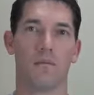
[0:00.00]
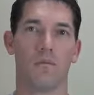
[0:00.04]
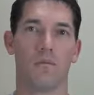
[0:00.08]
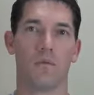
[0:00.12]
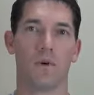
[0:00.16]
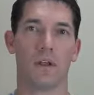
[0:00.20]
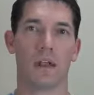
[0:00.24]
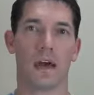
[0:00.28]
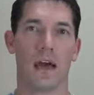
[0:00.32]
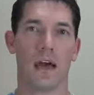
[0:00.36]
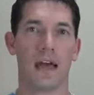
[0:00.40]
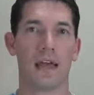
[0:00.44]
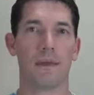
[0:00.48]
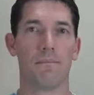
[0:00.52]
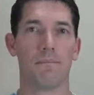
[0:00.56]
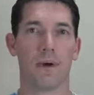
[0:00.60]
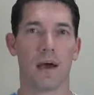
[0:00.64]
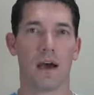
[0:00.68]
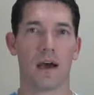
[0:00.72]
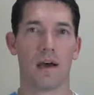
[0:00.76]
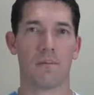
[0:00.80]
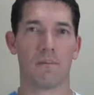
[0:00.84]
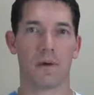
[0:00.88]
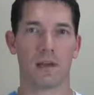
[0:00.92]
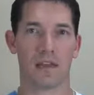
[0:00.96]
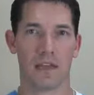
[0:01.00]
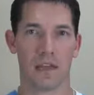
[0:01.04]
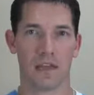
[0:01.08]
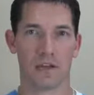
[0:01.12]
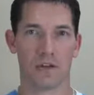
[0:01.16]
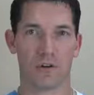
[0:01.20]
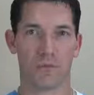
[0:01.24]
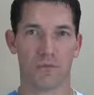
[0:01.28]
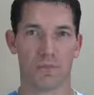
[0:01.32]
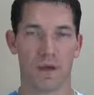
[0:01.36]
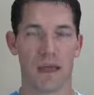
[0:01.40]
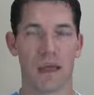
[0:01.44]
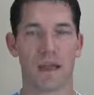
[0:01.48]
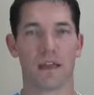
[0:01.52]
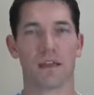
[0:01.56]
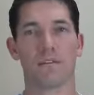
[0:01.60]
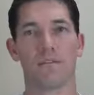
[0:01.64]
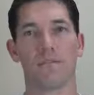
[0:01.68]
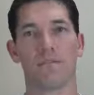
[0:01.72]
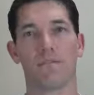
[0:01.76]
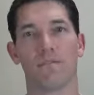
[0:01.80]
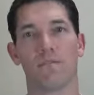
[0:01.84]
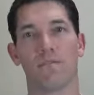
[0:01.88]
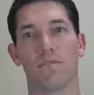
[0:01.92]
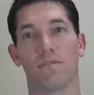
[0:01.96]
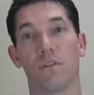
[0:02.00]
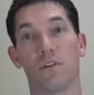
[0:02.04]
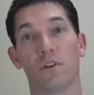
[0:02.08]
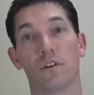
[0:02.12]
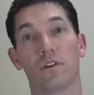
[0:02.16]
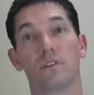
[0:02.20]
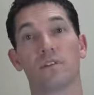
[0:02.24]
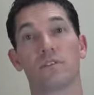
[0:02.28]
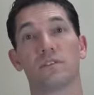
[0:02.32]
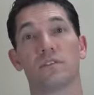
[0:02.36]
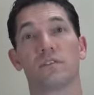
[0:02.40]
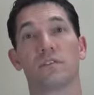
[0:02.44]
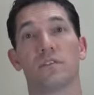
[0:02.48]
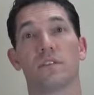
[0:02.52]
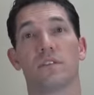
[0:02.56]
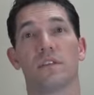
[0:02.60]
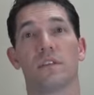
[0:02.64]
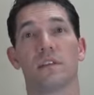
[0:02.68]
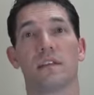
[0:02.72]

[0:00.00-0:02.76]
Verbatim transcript: when I pop my neck or back versus